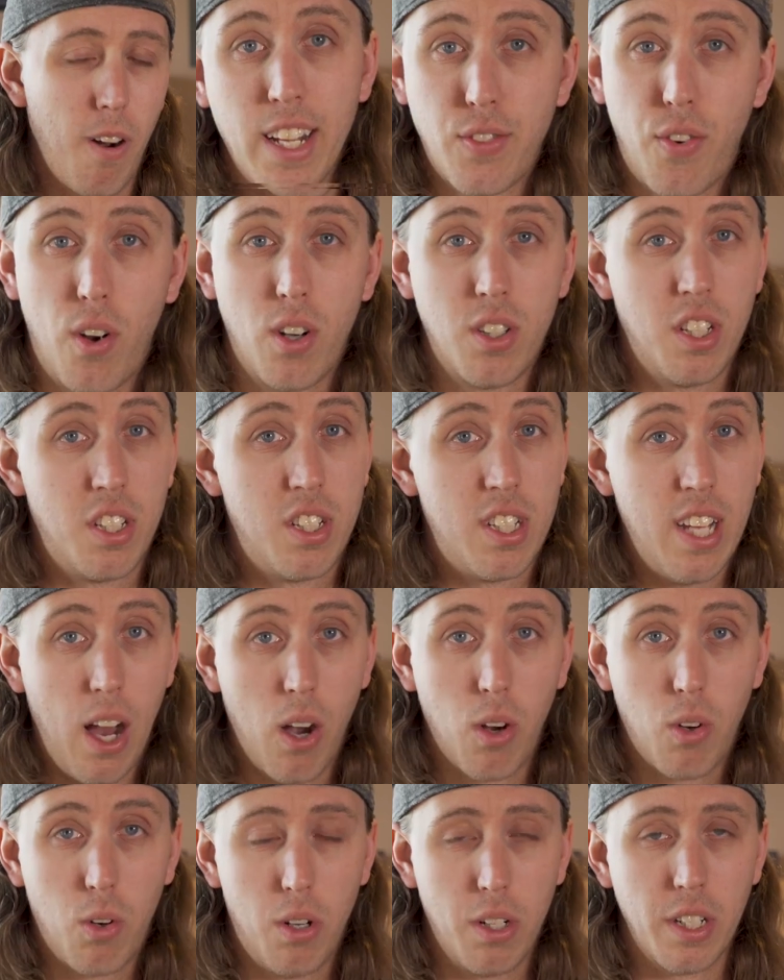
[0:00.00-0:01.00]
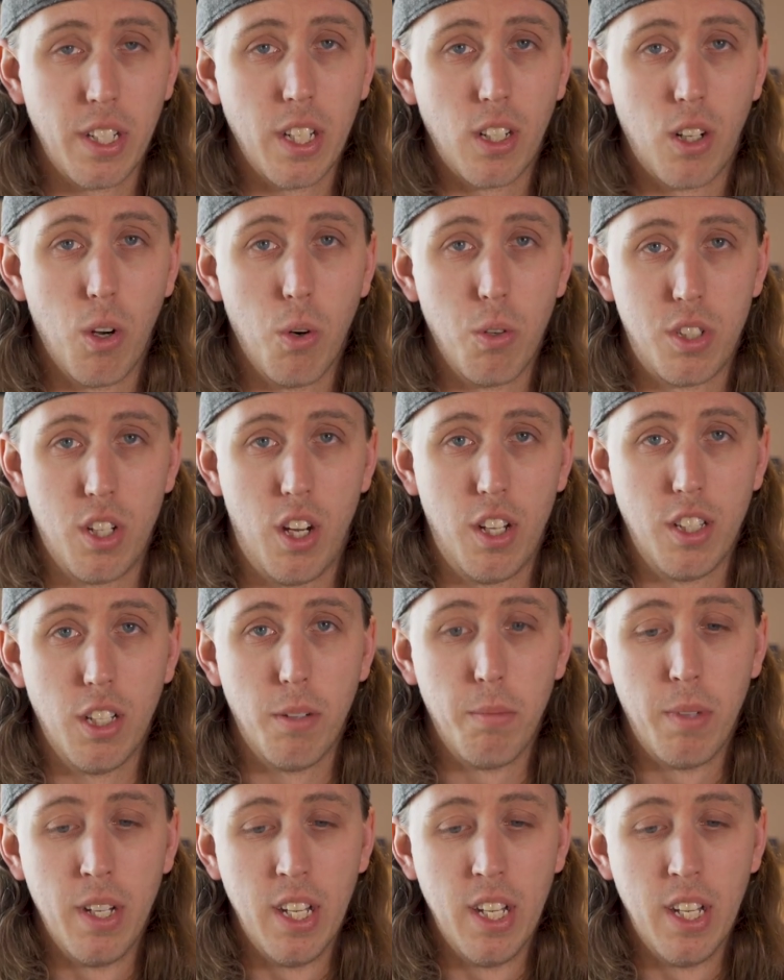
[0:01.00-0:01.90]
As far as the sound quality that goes on them,